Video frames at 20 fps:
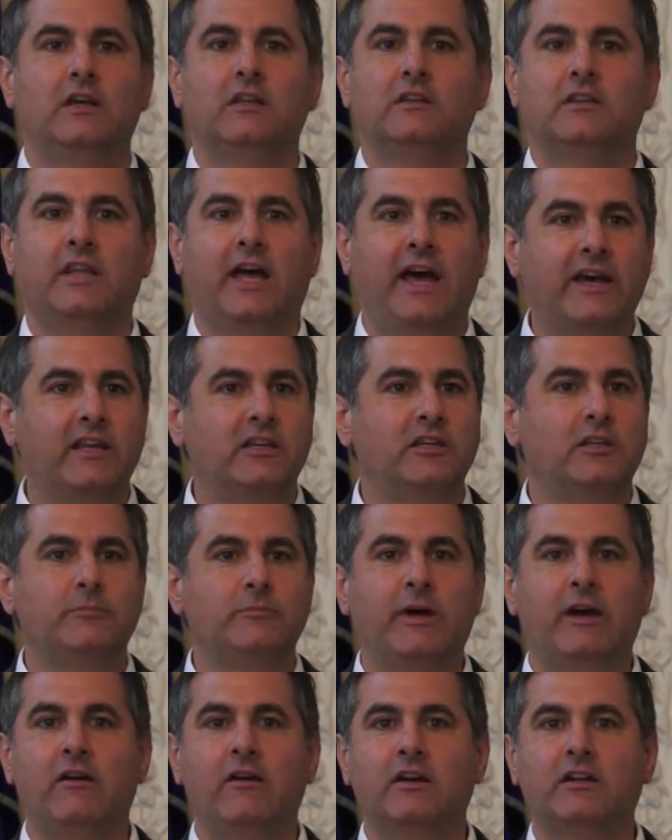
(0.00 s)
Latin
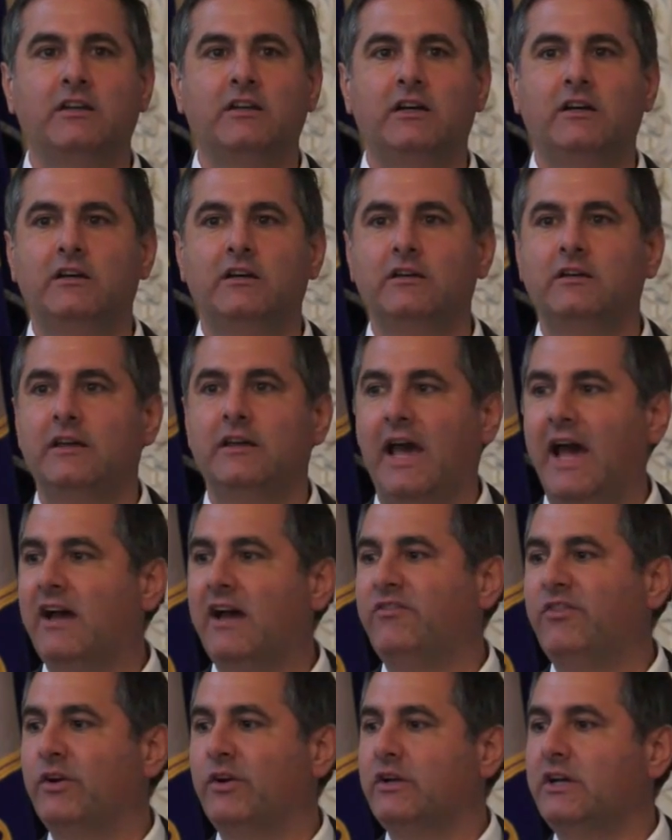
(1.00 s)
America,
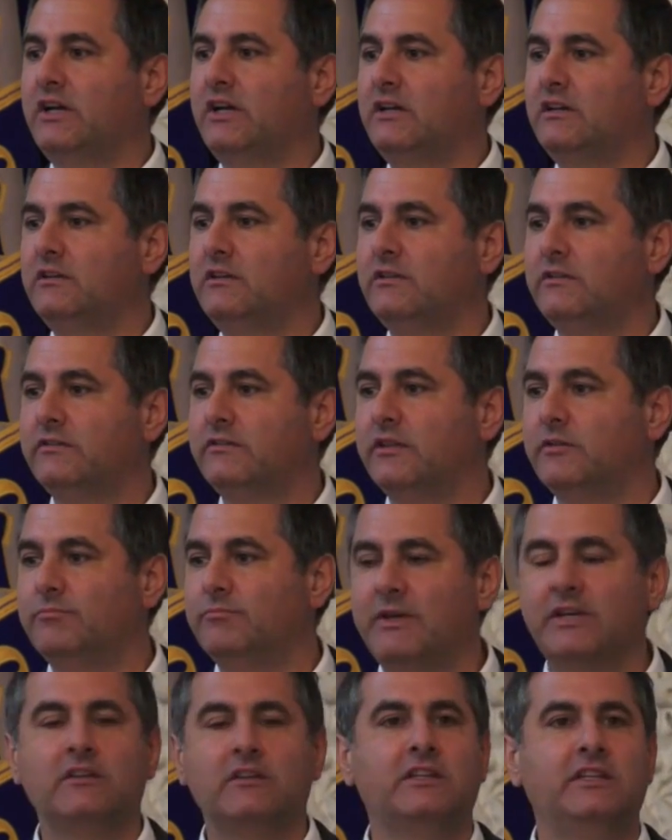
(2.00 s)
Africa, the
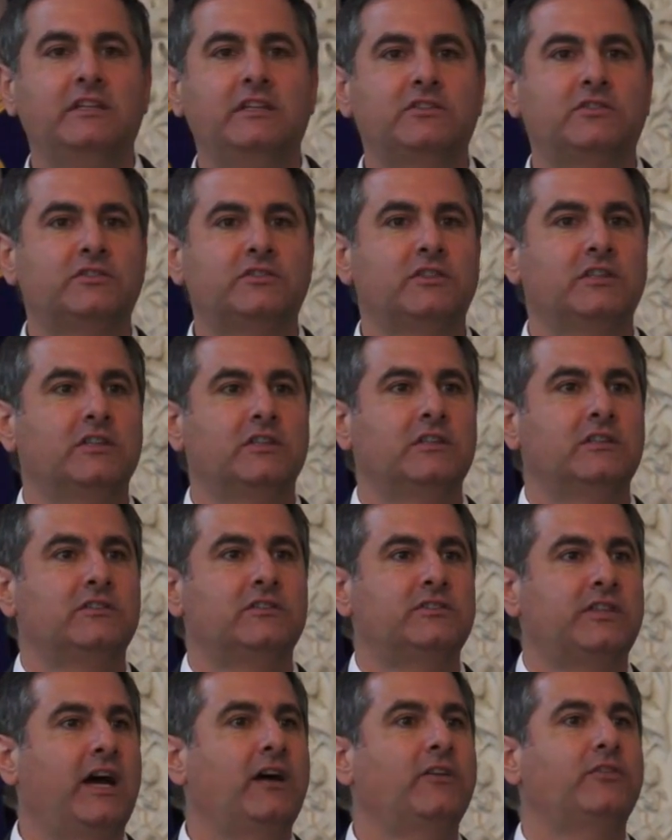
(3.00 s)
Middle East,
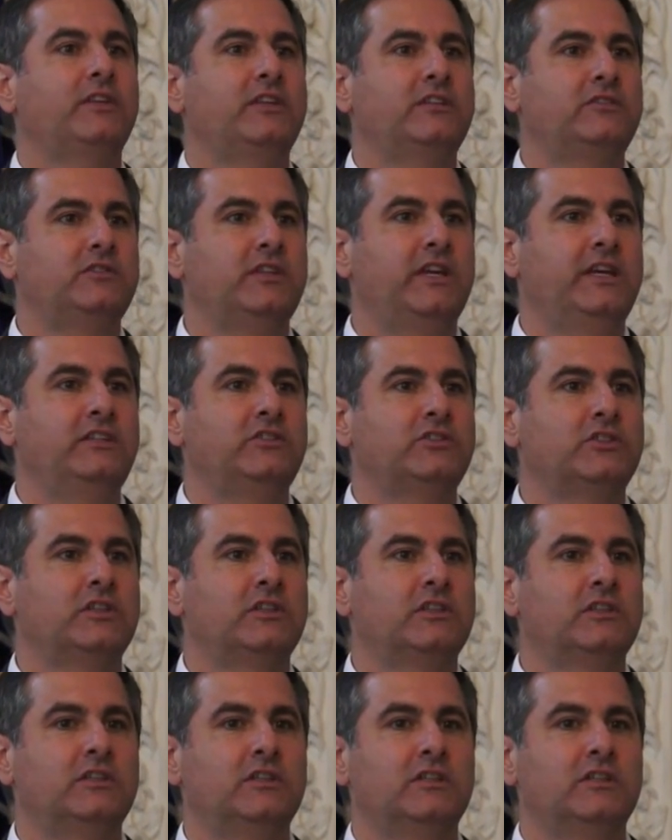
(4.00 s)
Southeast Asia,